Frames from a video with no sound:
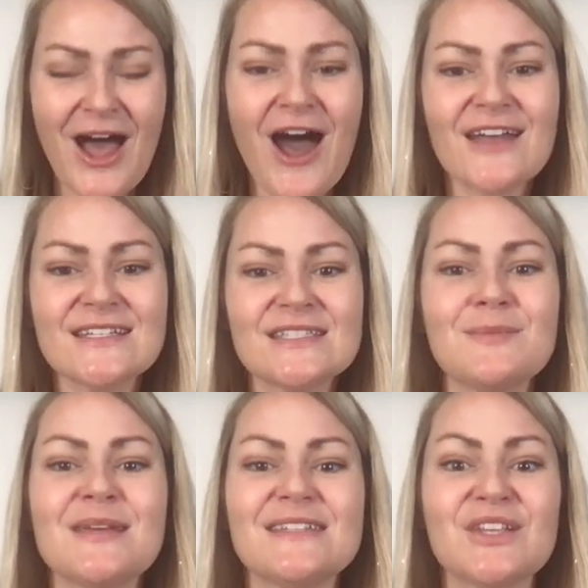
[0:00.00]

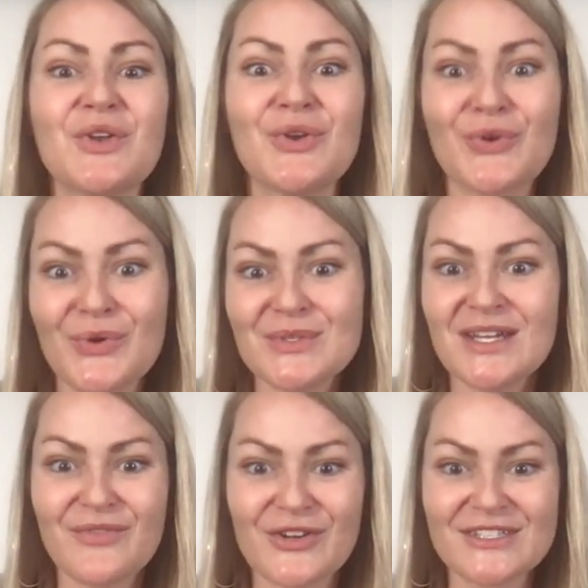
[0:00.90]
Autism is a
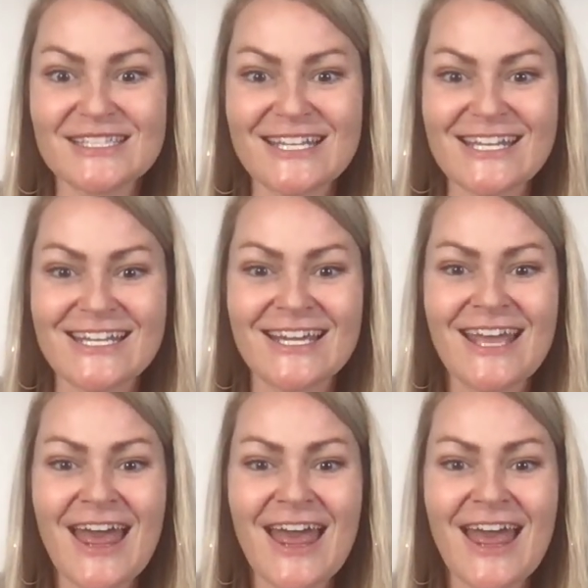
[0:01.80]
neurodiversity